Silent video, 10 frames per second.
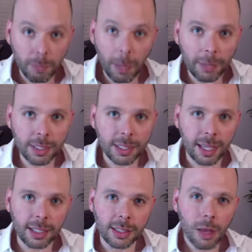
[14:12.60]
make
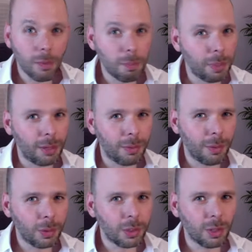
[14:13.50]
mistakes,
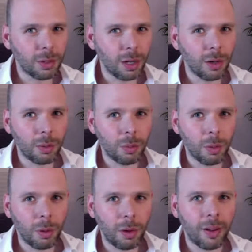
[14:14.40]
but also go,
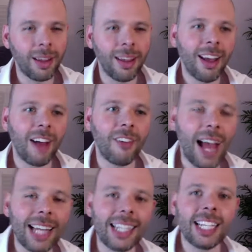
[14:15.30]
well, I've
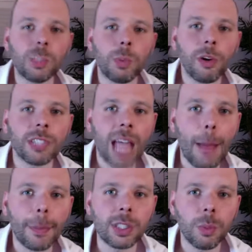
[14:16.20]
had an experience
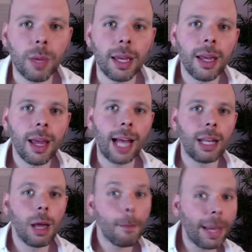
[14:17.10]
happen to me.
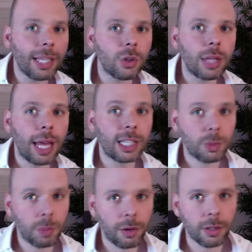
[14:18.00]
And based on that
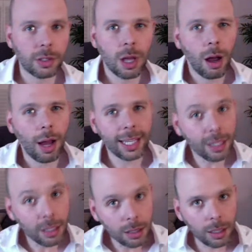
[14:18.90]
experience, I
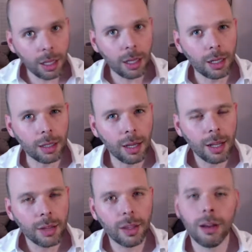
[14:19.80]
can learn
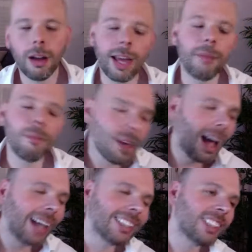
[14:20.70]
that, okay,
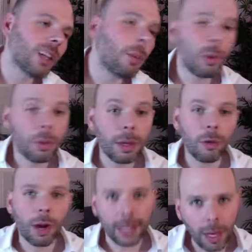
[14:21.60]
as an example with
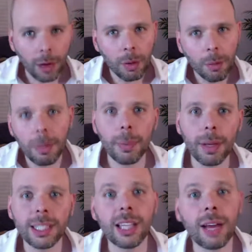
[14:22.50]
me right now,
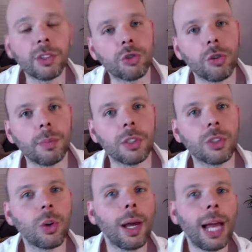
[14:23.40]
maybe I need to have a script
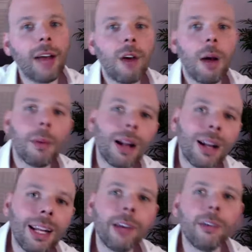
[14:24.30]
so I have a
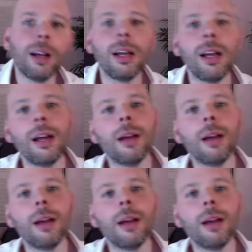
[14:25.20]
clearer